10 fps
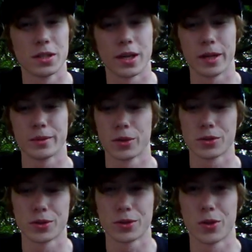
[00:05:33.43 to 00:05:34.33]
I'm going
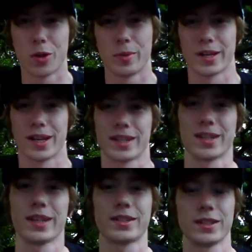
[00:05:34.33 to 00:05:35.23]
to the Koban,
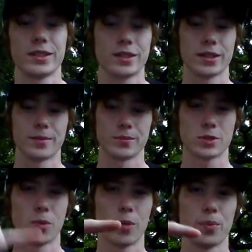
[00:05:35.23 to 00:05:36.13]
like these
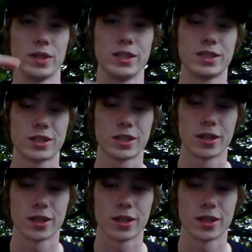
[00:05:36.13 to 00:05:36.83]
small police